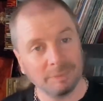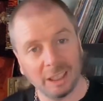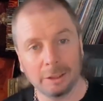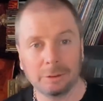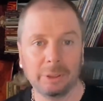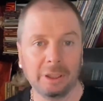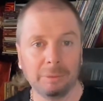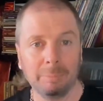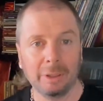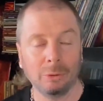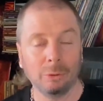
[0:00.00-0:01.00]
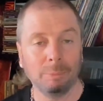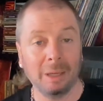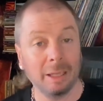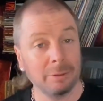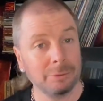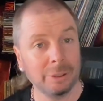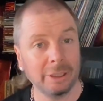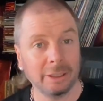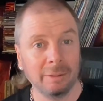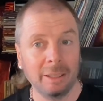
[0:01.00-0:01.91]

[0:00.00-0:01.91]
Underrated Metal Part 3.